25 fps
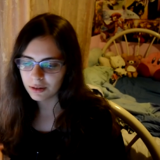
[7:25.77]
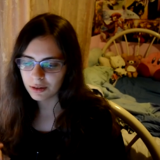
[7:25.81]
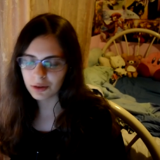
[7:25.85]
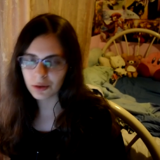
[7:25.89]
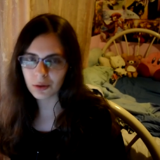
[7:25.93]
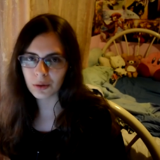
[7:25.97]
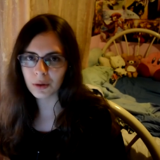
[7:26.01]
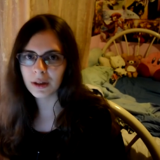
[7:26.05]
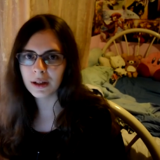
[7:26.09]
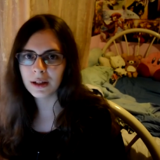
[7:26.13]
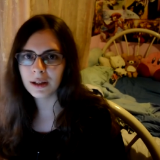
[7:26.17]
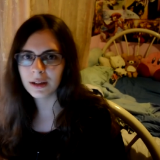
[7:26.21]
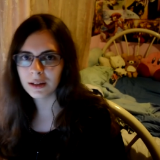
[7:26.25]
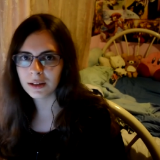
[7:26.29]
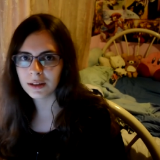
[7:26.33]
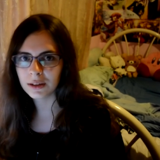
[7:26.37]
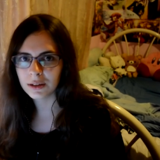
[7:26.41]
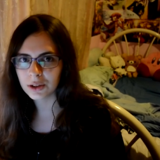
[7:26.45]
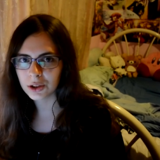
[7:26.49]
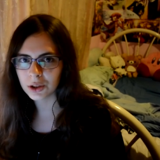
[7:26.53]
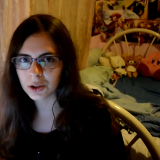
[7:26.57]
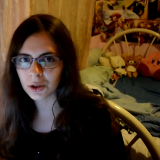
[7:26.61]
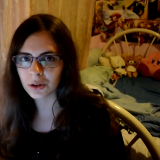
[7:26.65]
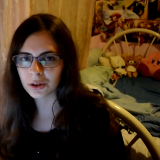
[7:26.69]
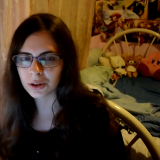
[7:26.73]
Three
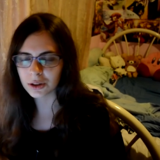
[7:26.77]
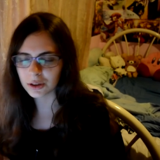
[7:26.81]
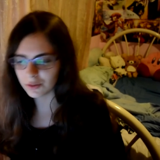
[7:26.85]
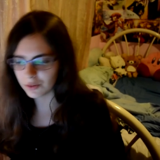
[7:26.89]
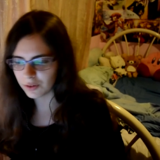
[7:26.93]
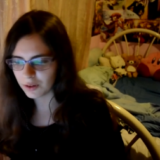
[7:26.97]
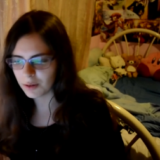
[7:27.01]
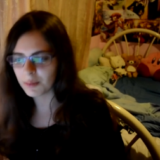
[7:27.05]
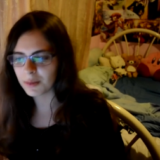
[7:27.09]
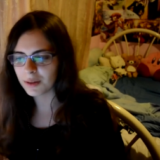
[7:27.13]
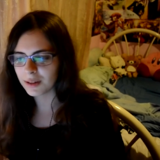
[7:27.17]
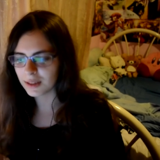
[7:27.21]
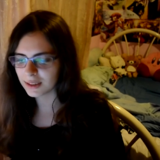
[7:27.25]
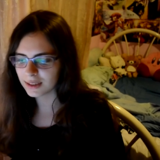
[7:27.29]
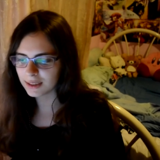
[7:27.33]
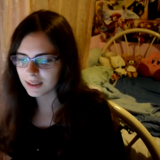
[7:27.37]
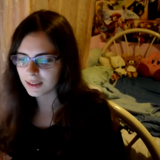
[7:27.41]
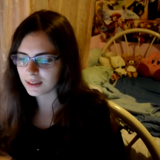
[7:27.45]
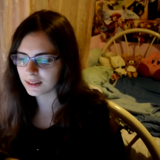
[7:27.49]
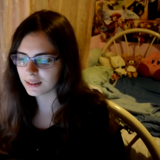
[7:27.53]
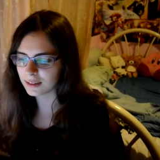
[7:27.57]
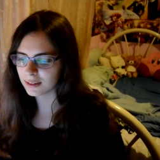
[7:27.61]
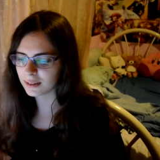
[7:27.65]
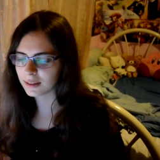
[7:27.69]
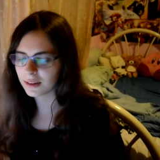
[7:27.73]
shots of him in the
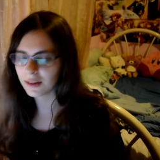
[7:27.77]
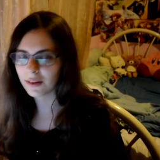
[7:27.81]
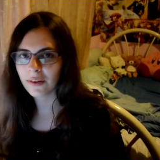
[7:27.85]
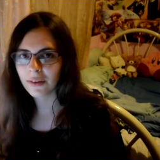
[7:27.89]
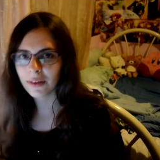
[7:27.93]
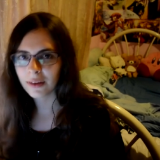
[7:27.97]
center.